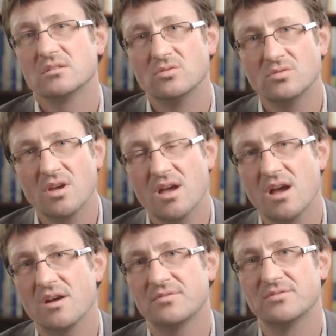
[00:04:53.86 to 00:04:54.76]
Do they
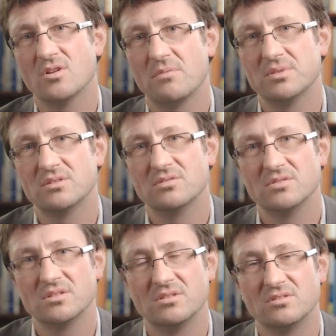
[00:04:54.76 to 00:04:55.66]
have the
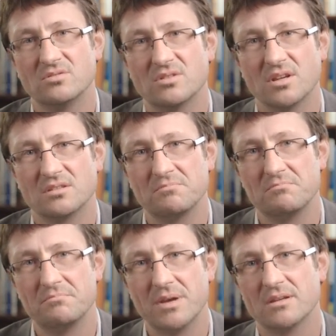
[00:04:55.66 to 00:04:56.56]
opportunity to get
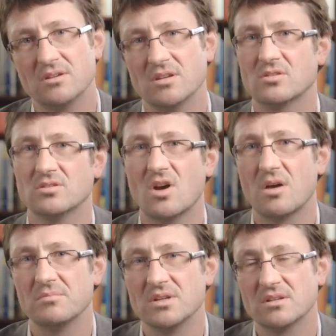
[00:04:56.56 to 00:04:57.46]
better
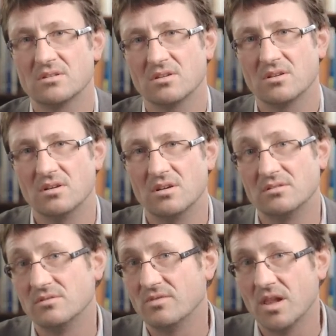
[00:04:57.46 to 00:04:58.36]
economic
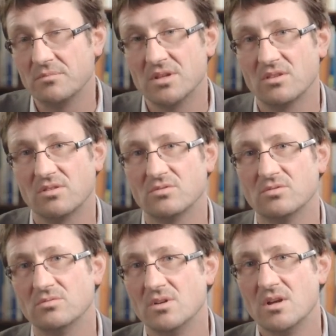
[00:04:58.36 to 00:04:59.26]
development
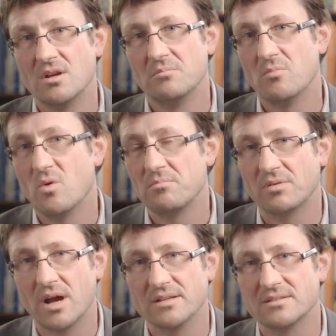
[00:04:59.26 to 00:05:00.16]
through more
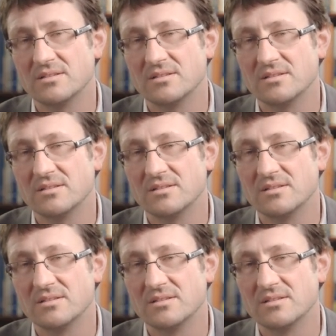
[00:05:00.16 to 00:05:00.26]
priced